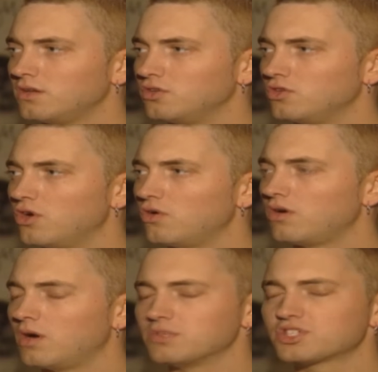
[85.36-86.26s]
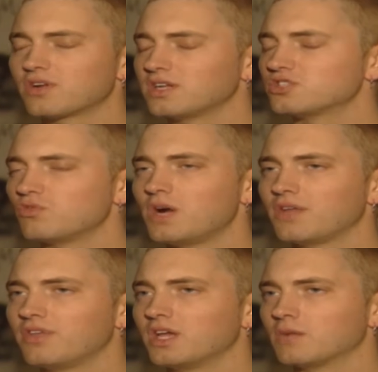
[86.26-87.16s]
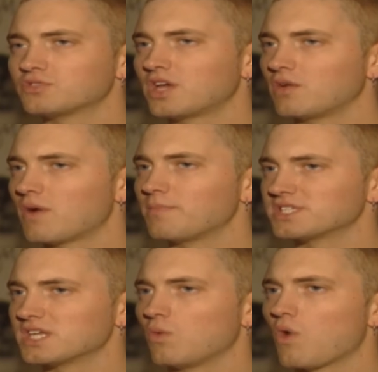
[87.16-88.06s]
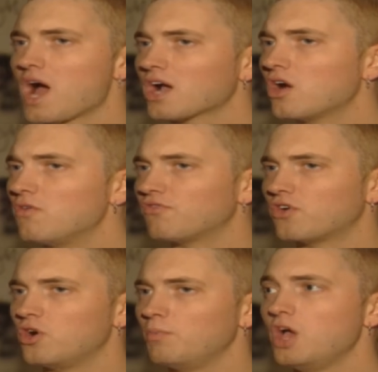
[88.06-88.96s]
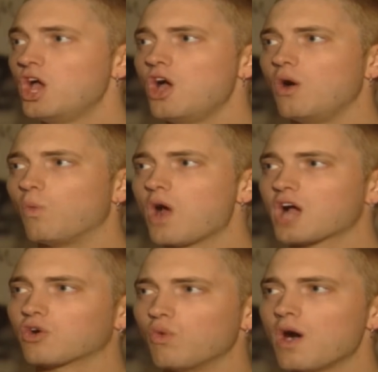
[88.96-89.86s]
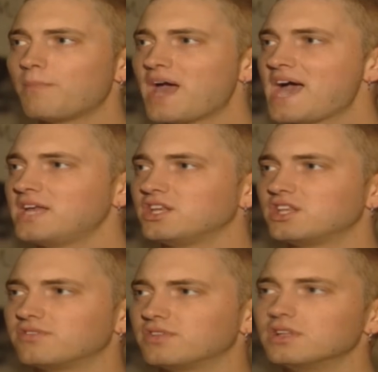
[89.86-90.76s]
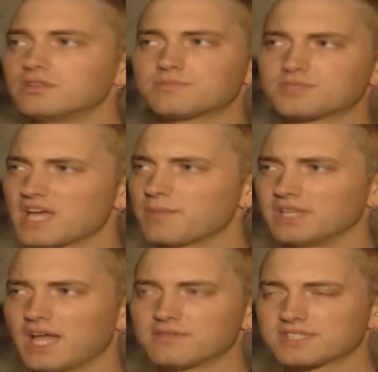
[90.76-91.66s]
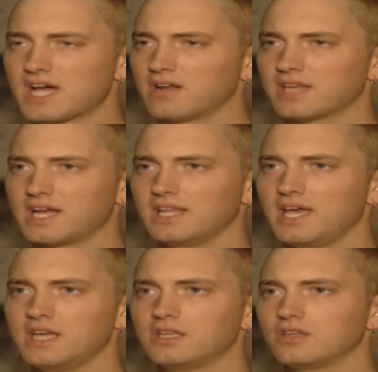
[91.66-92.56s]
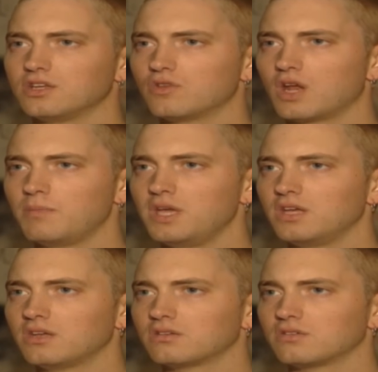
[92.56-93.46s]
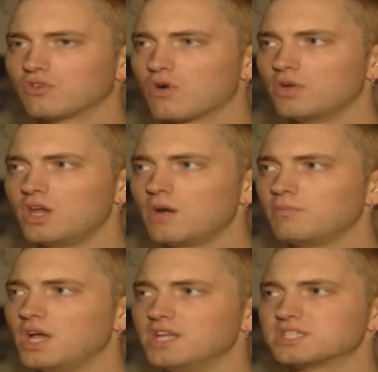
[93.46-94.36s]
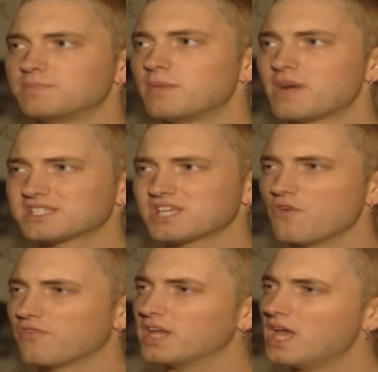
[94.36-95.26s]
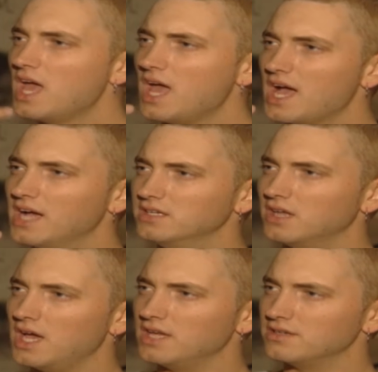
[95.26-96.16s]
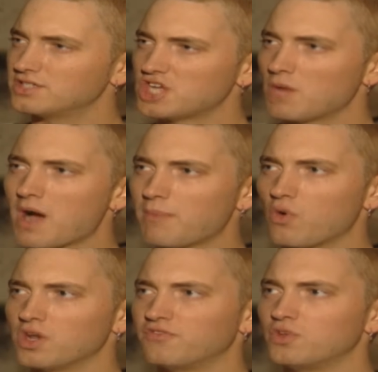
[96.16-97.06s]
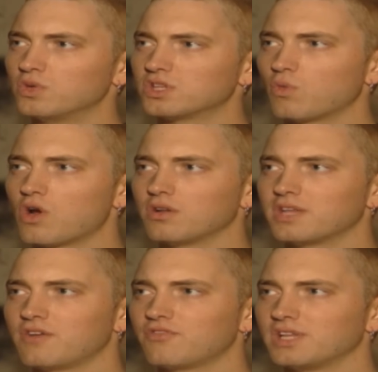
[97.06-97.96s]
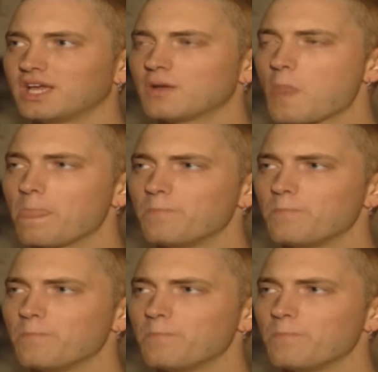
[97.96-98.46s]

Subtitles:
you know, I'm just trying to do my thing. I'm trying to represent where I come from, where I grew up at, the type of lifestyle that I led, you know what I mean, growing up, and just be myself and share my point of view with the world. And I feel like